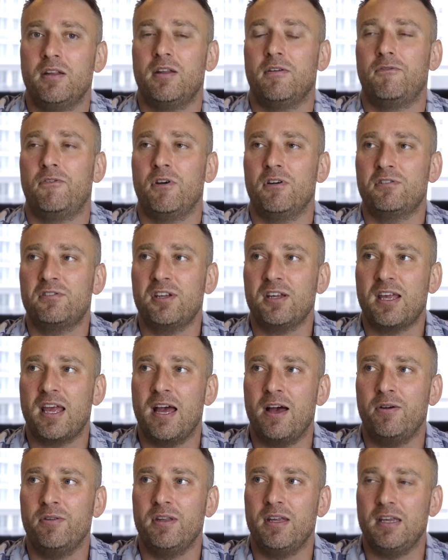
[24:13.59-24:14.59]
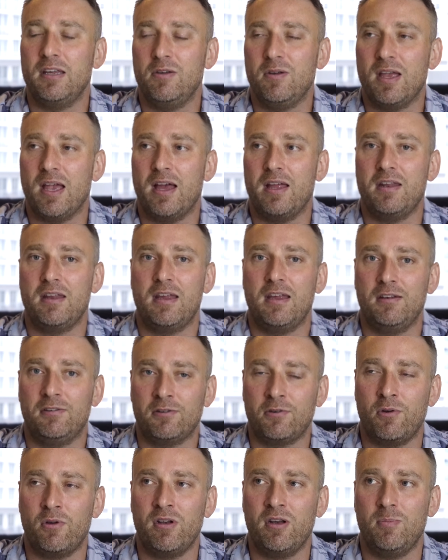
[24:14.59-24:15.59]
The first account that you get is
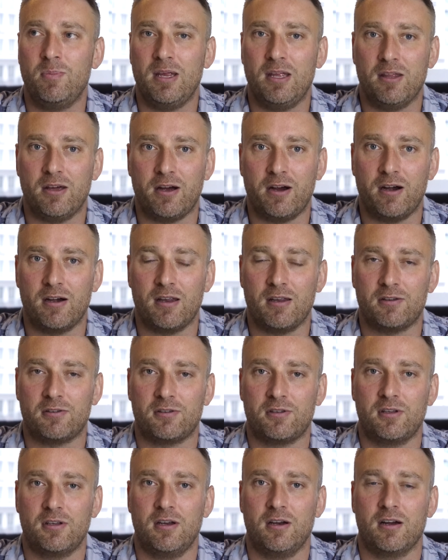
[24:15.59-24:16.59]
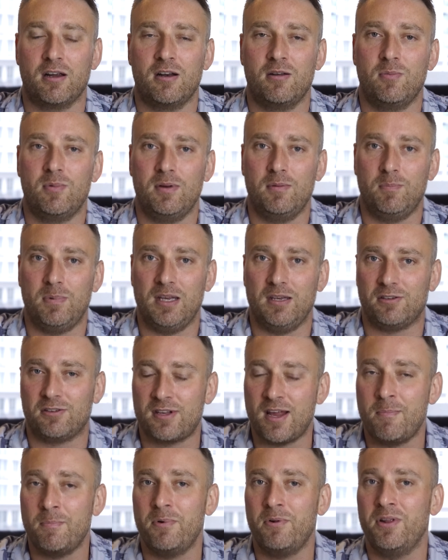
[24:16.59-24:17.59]
going to be the hardest. You're going to be
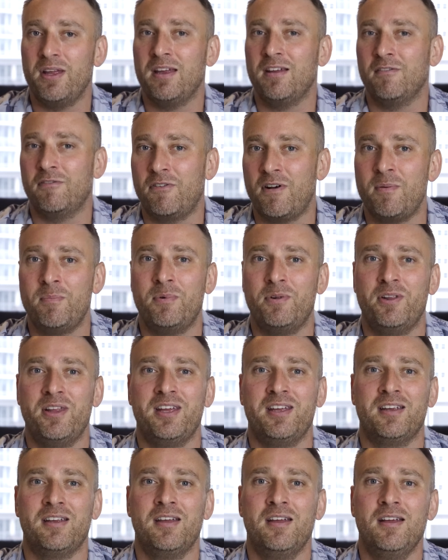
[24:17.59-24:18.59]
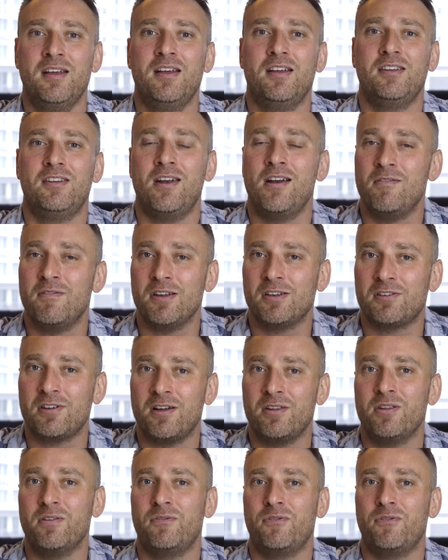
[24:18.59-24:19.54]
stumbling, fumbling, nervous on the